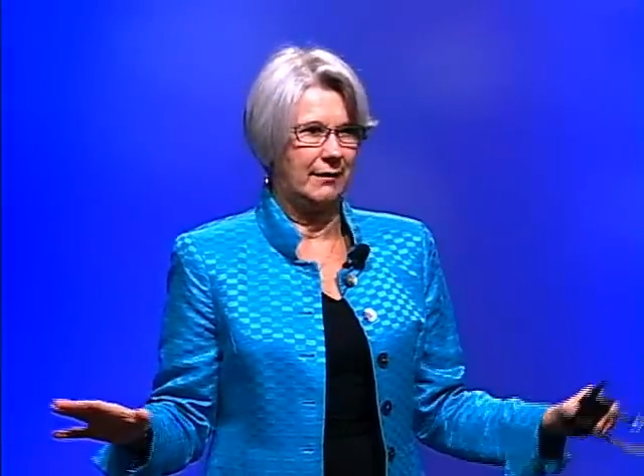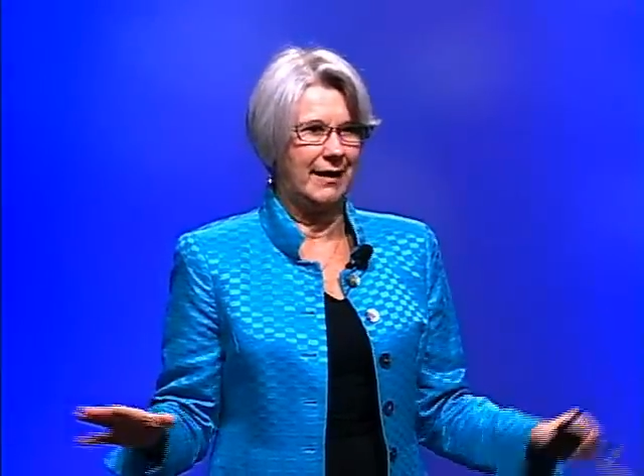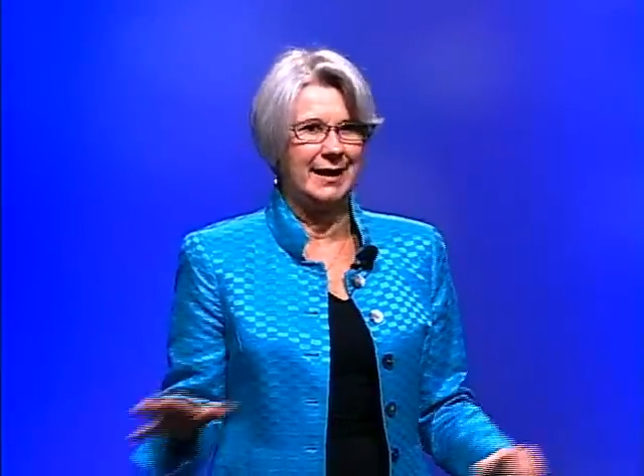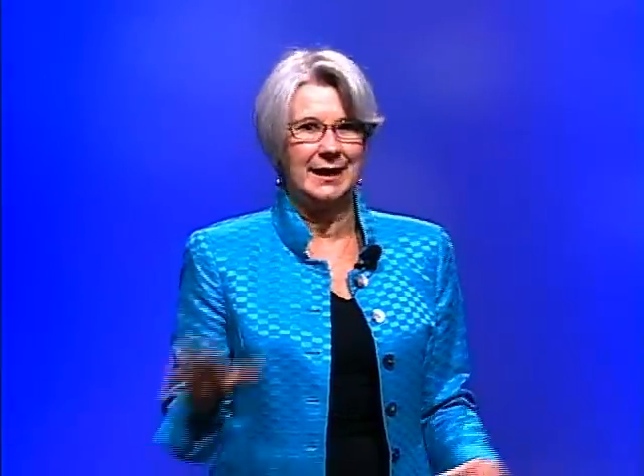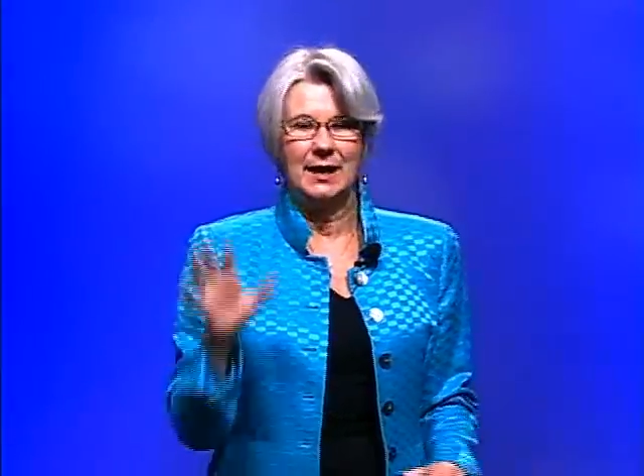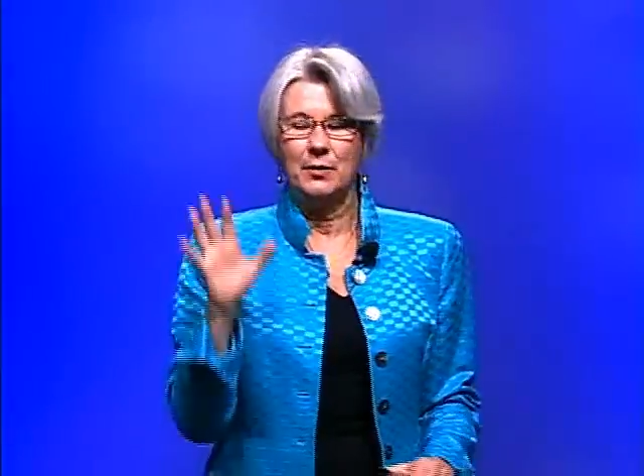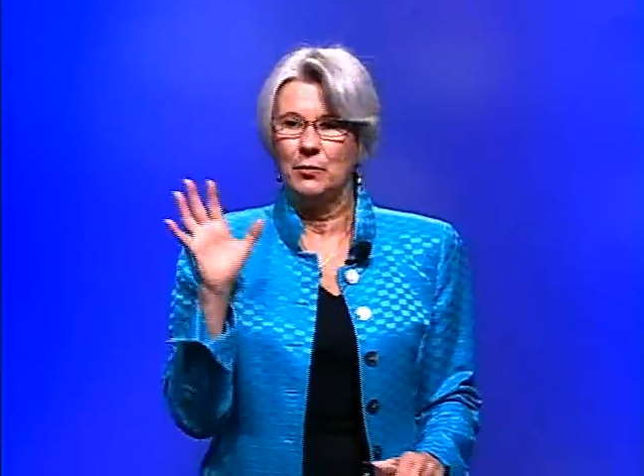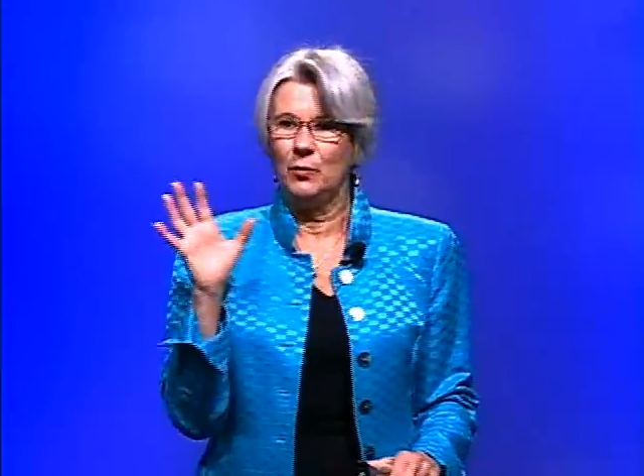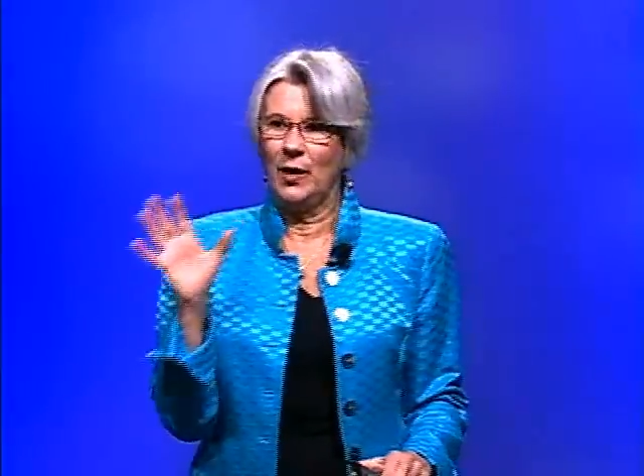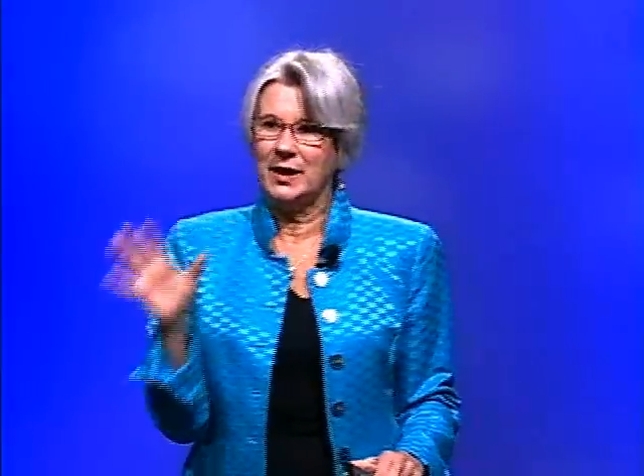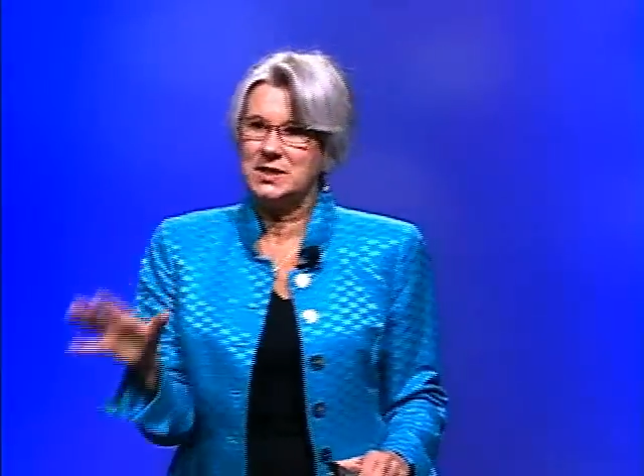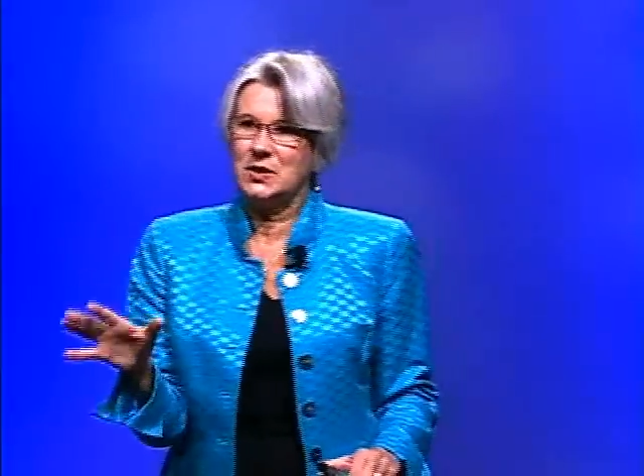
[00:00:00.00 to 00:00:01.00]
Right?
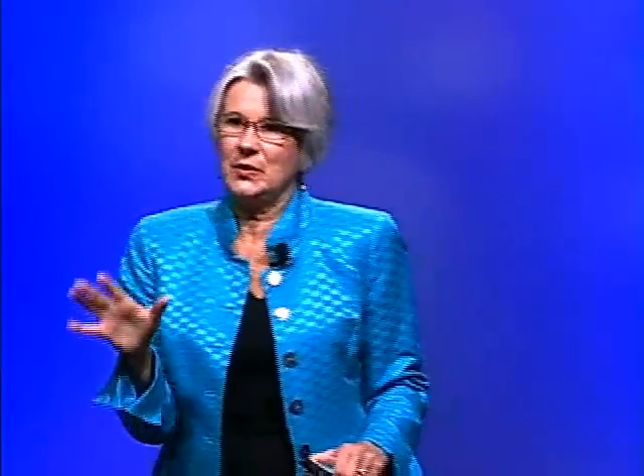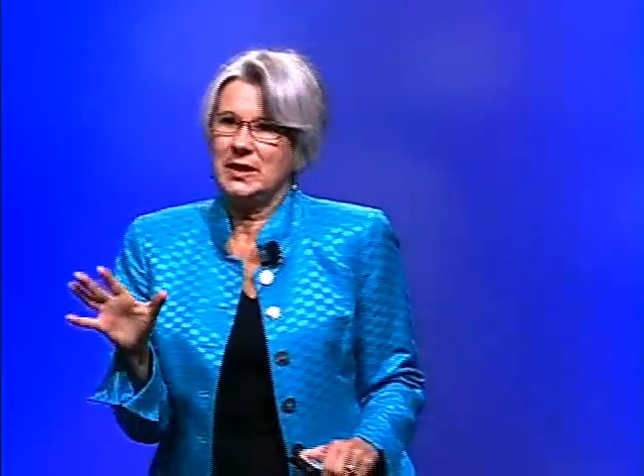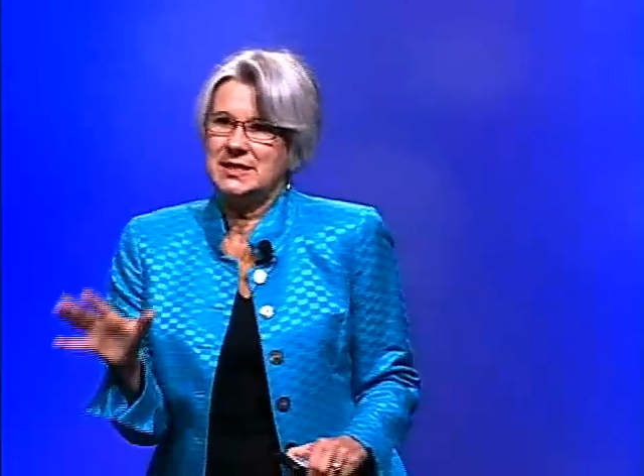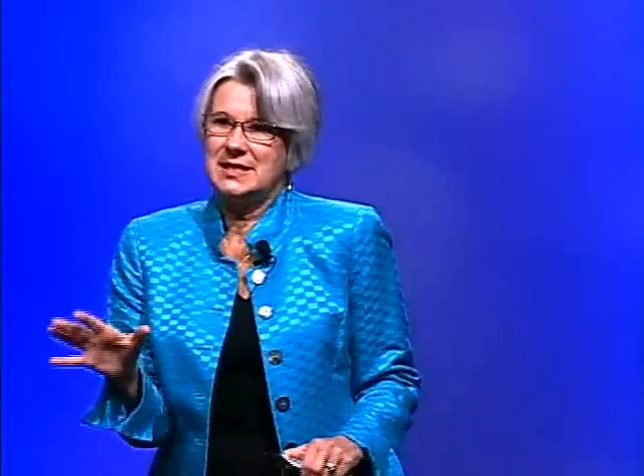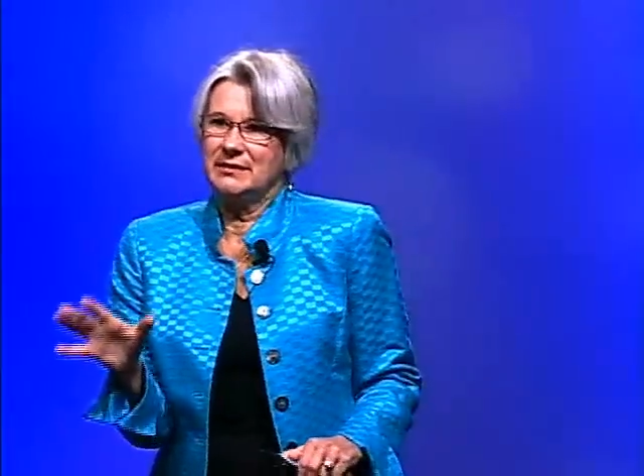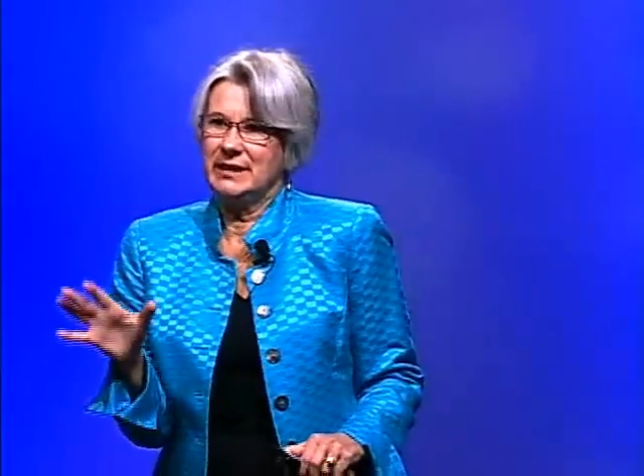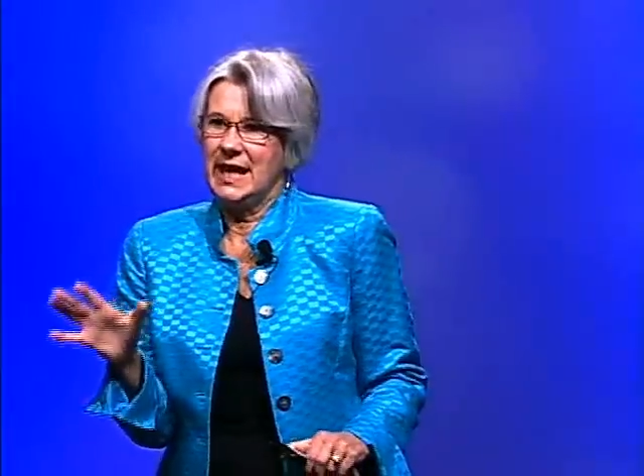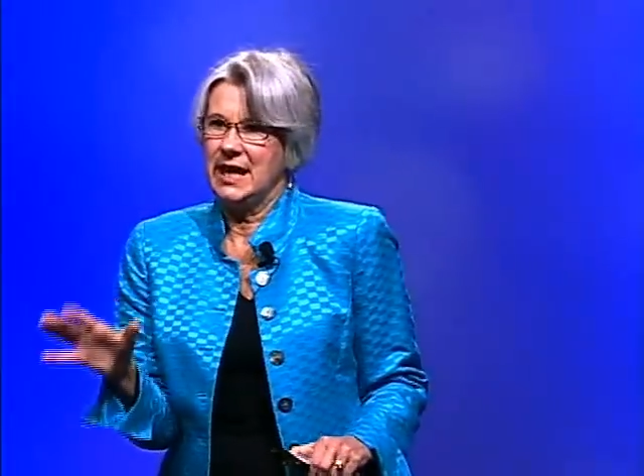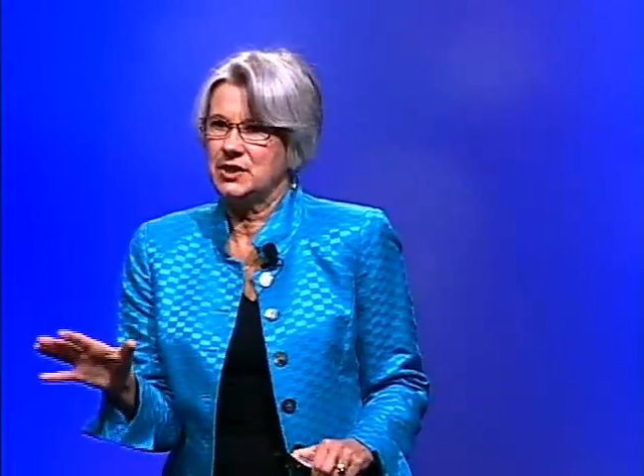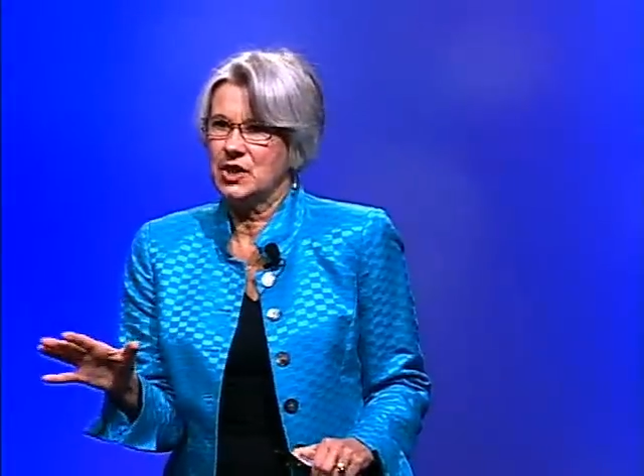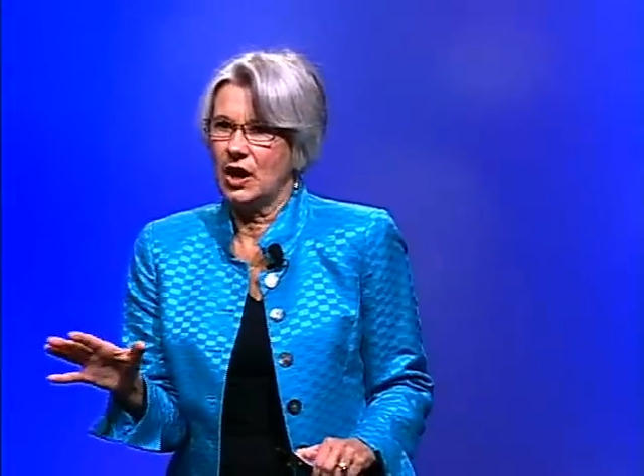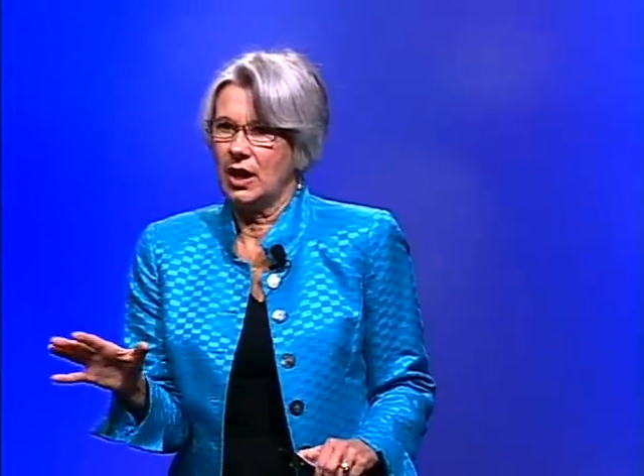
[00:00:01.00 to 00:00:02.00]
What do we do in
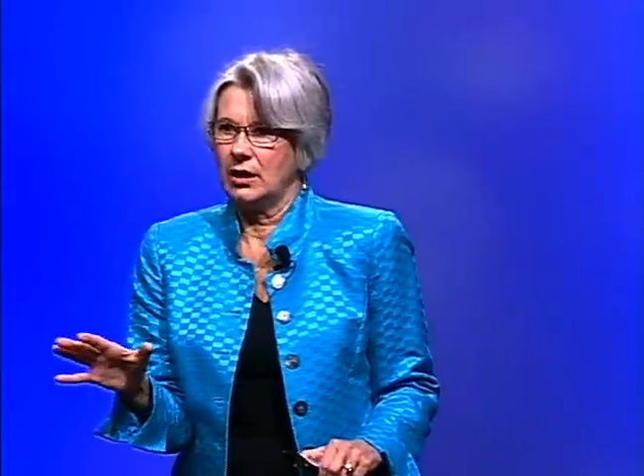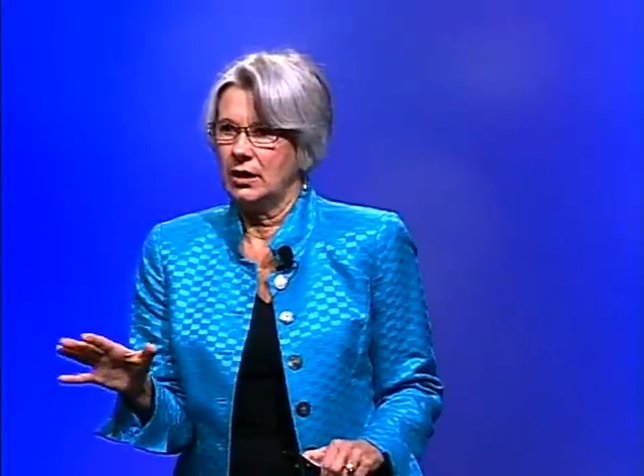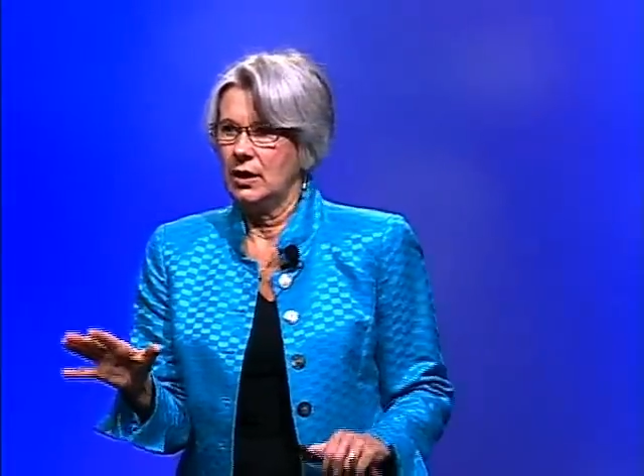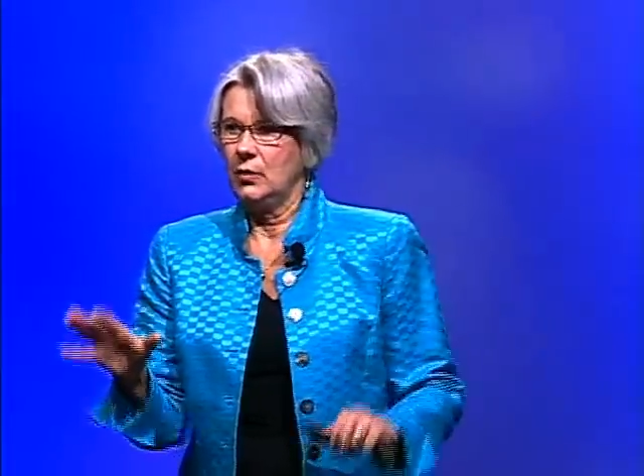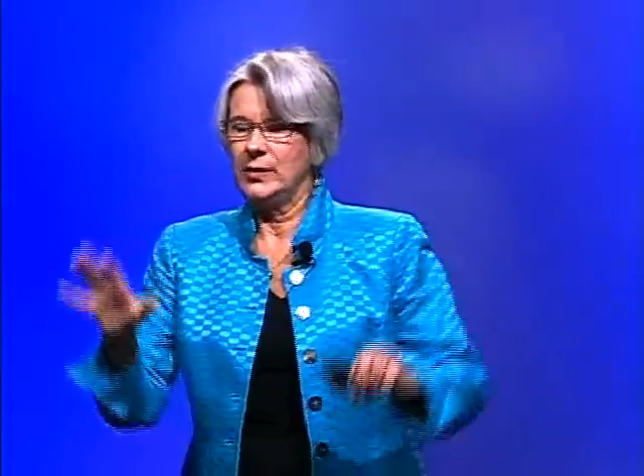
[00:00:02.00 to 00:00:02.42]
HR?